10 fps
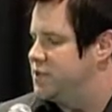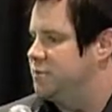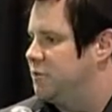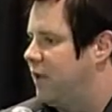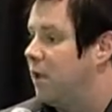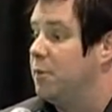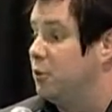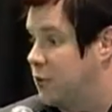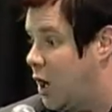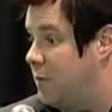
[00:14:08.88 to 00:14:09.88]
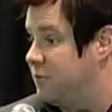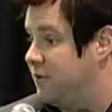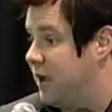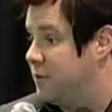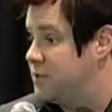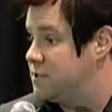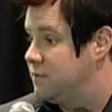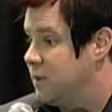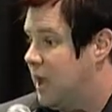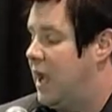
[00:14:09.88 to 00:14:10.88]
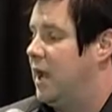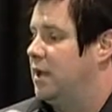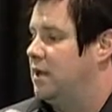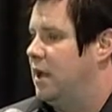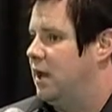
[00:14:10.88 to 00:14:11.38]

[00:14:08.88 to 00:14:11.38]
some development with carbon fibers, and